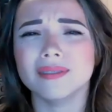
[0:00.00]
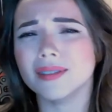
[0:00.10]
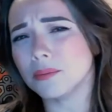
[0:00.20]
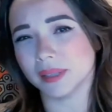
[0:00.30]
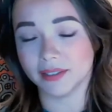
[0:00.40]

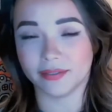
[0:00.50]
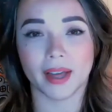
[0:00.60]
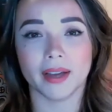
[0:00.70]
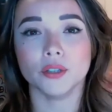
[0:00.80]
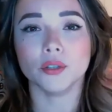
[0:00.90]
Don't believe
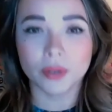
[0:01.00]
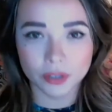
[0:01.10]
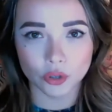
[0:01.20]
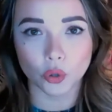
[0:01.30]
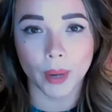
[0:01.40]
that. You
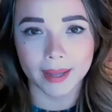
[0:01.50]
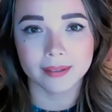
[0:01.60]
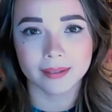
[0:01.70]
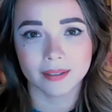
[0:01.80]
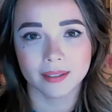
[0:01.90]
can do
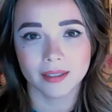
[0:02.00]
it.